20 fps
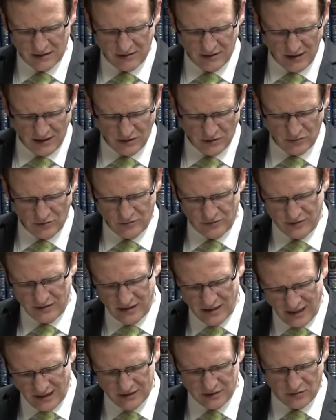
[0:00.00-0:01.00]
they do
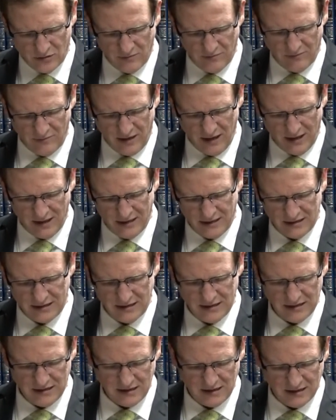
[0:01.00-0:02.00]
not combine, as
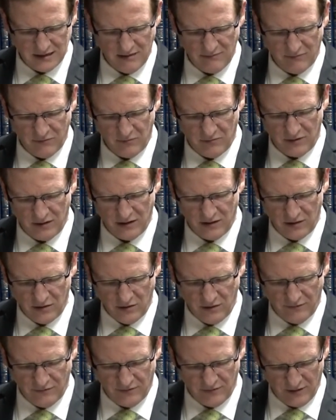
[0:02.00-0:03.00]
is exempt from bringing an
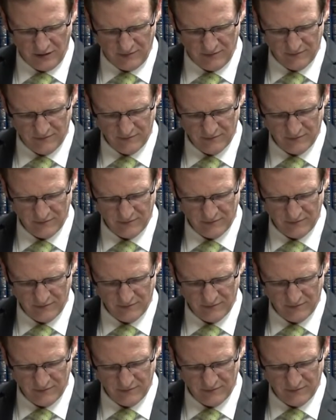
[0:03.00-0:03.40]
offering.